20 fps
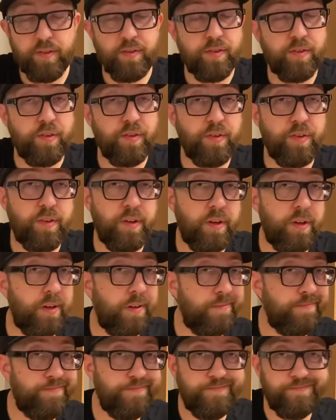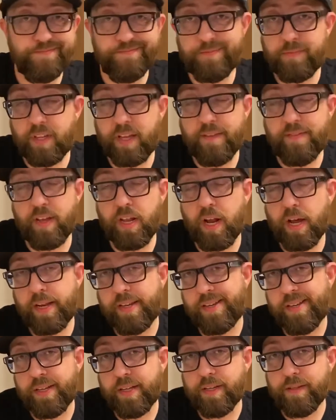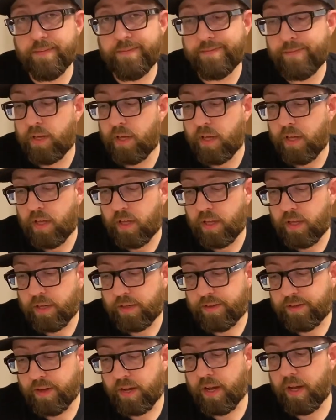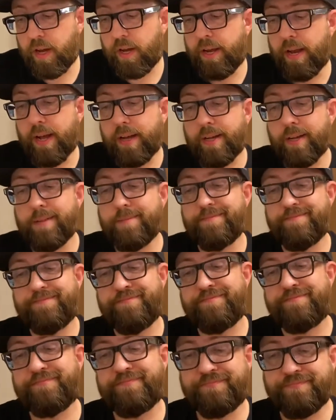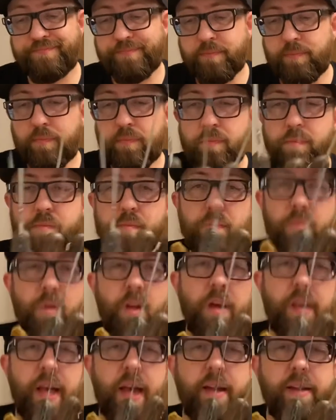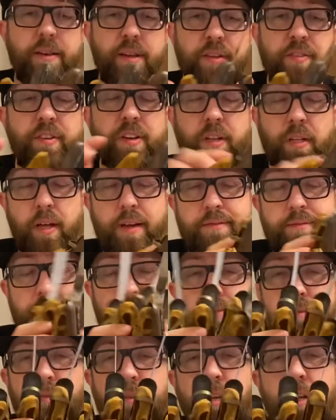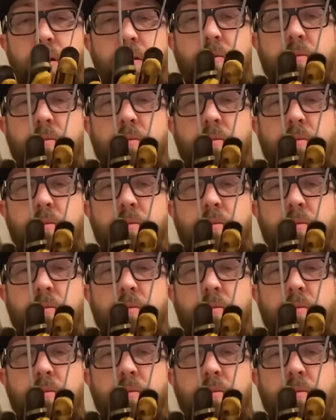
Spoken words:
Just to give you an idea at NECA. Again, decent glove, you know,